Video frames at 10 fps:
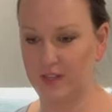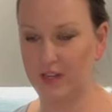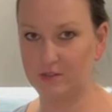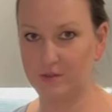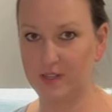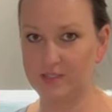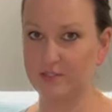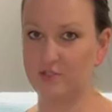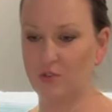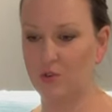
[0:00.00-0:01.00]
how do I
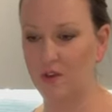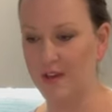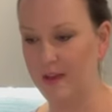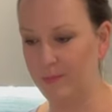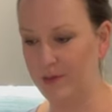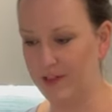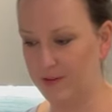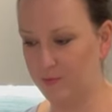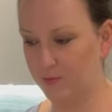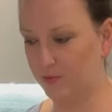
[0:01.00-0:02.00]
store
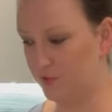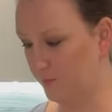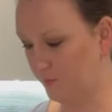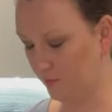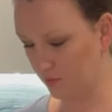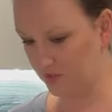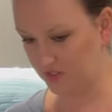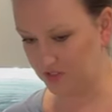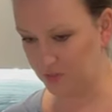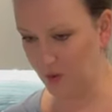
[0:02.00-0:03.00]
my bought
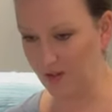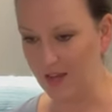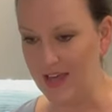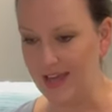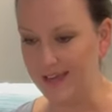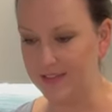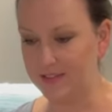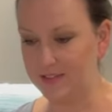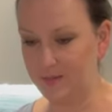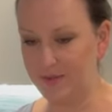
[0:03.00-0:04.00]
produce? Well,
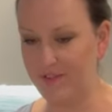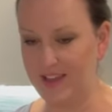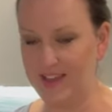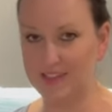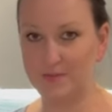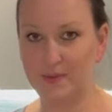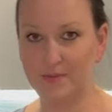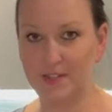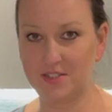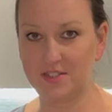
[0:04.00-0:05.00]
to be fair, it's pretty
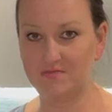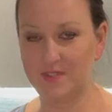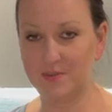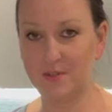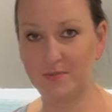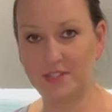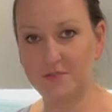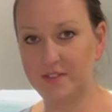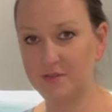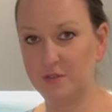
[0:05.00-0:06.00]
much
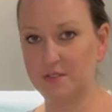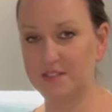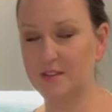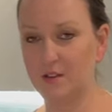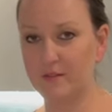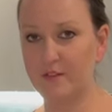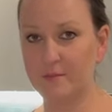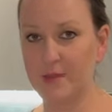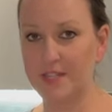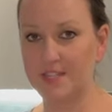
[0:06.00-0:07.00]
straightforward. There's a lot of
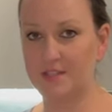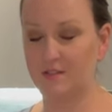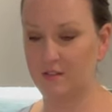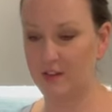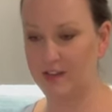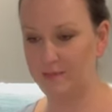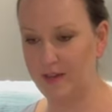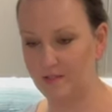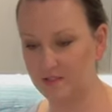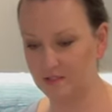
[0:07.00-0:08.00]
information online
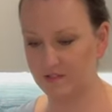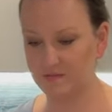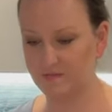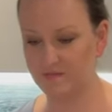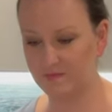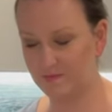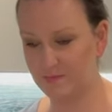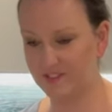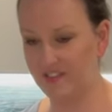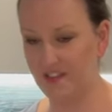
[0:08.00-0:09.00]
about sort of
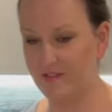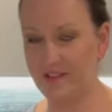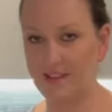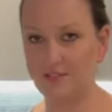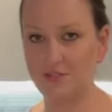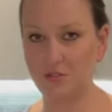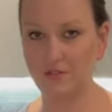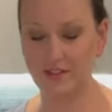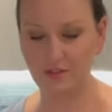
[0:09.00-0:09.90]
preserving and storing